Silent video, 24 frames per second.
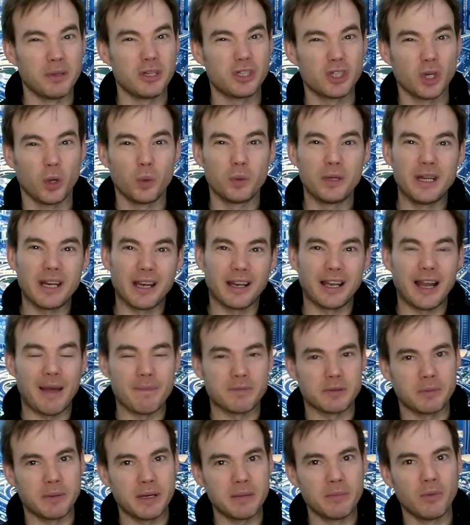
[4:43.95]
You don't need a
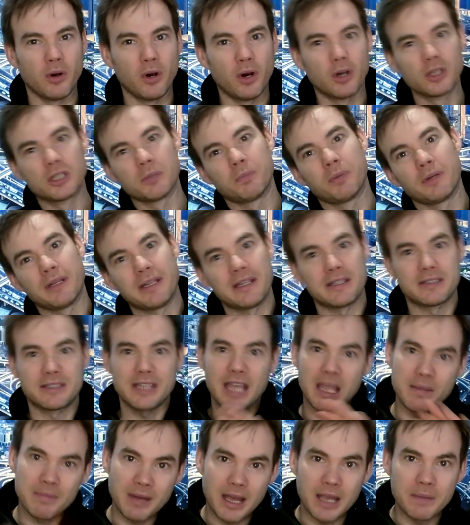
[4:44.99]
laptop anymore to put in the
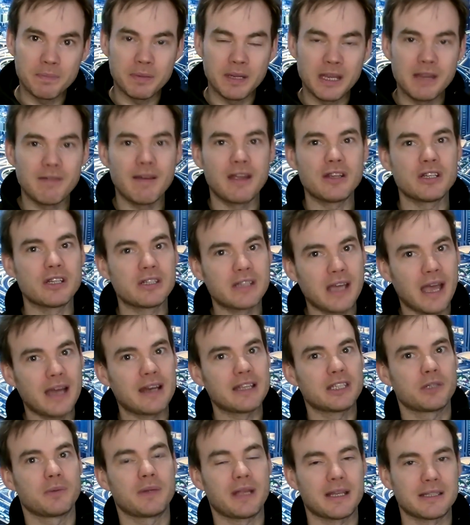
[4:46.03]
same IP range and dial
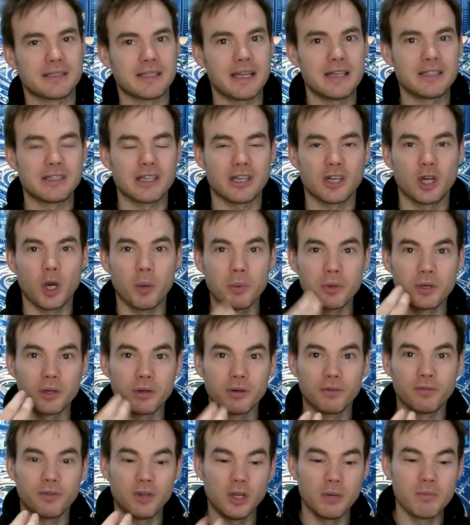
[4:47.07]
into it in that sense. It can all be
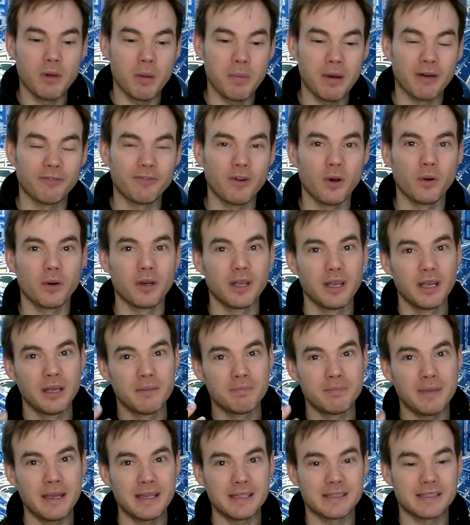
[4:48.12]
done for your mobile phone.
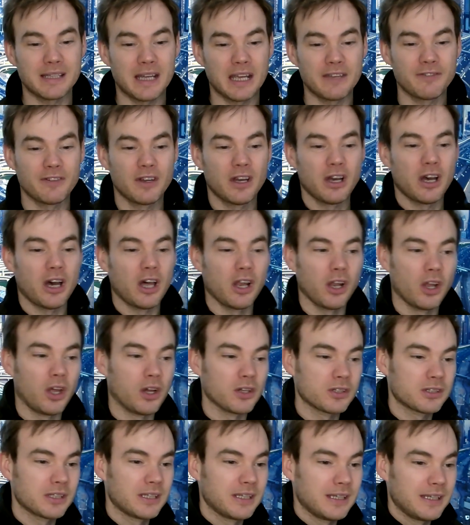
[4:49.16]
Makes life a
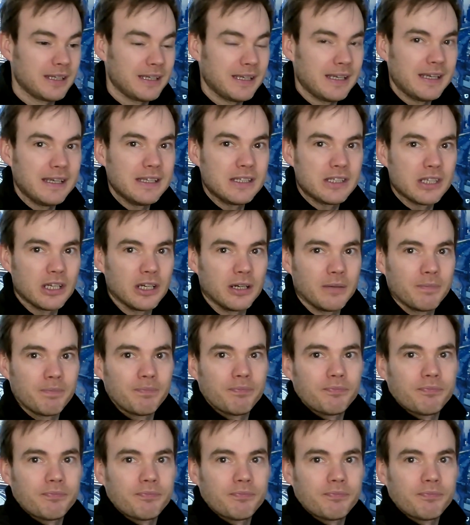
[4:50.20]
lot easier.